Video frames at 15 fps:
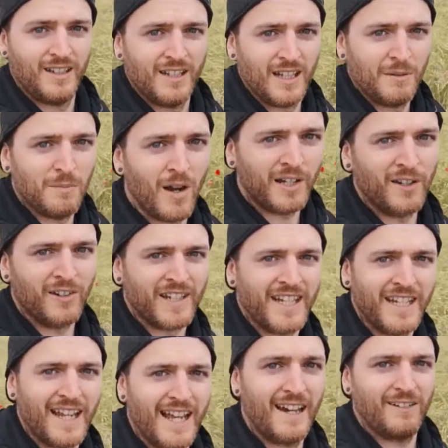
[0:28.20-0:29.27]
I might not
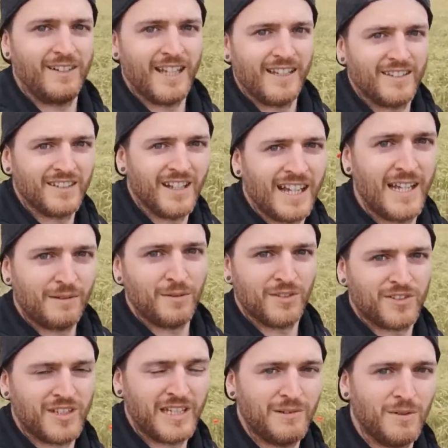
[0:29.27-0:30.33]
get it out yet today, we'll
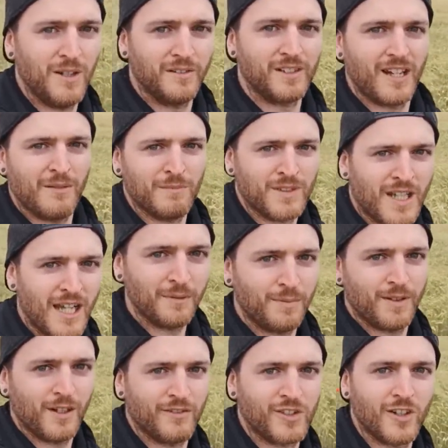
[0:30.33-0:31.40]
see what comes up.
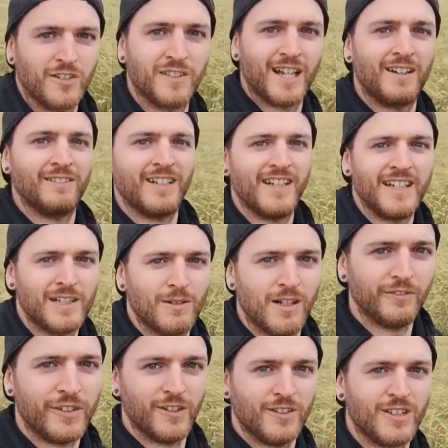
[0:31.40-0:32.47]
I've shot down here quite
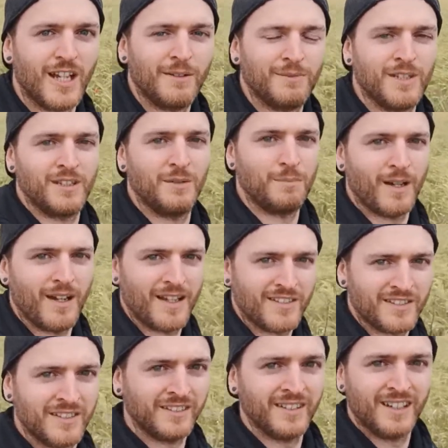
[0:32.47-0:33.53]
a few times in the
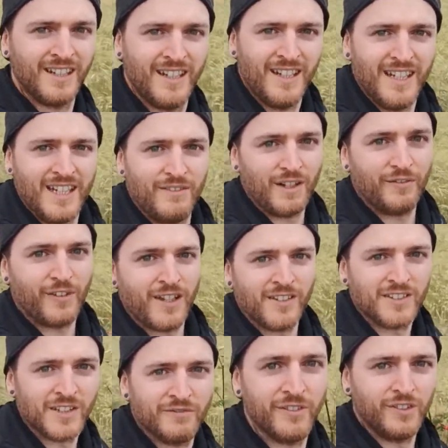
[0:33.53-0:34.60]
past, and if I find
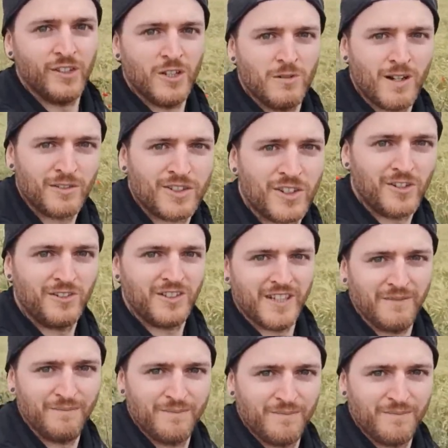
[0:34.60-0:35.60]
something new I'll shoot it.